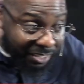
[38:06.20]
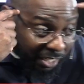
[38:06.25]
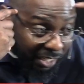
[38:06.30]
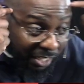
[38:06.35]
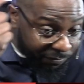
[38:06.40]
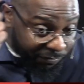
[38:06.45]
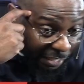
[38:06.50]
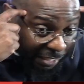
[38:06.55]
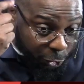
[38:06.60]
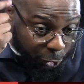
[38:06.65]

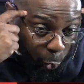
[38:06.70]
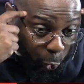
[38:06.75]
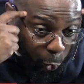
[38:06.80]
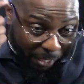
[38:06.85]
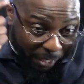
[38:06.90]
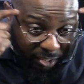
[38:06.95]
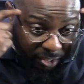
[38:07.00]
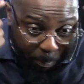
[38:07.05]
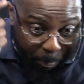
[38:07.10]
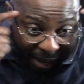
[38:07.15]
stuff that
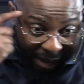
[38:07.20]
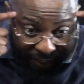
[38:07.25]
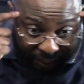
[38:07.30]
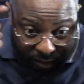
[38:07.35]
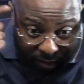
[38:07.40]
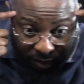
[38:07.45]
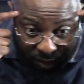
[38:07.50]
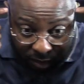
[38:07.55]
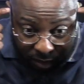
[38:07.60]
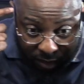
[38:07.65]
you
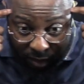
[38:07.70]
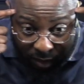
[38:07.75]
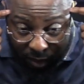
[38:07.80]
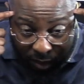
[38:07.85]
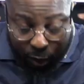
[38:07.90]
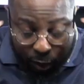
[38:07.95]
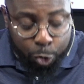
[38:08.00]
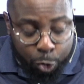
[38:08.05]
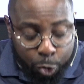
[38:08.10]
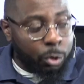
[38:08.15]
expect.
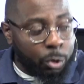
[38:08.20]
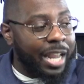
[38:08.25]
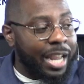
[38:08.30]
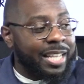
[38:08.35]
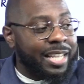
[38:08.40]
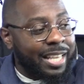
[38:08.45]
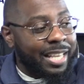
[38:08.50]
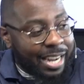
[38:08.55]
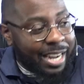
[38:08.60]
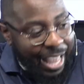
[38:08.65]
You got
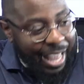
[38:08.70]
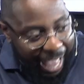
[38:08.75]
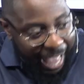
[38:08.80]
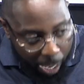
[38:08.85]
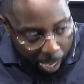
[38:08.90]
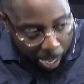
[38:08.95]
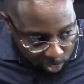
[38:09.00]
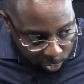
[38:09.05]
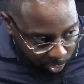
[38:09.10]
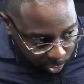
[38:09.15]
to get it
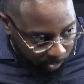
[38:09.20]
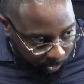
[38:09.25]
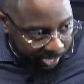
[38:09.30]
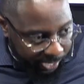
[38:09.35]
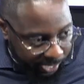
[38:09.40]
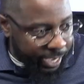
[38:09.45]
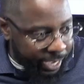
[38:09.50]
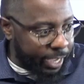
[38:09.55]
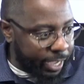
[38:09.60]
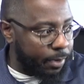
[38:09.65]
out your
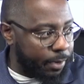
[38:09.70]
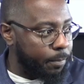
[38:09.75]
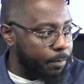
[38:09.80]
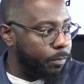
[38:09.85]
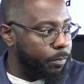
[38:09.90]
head.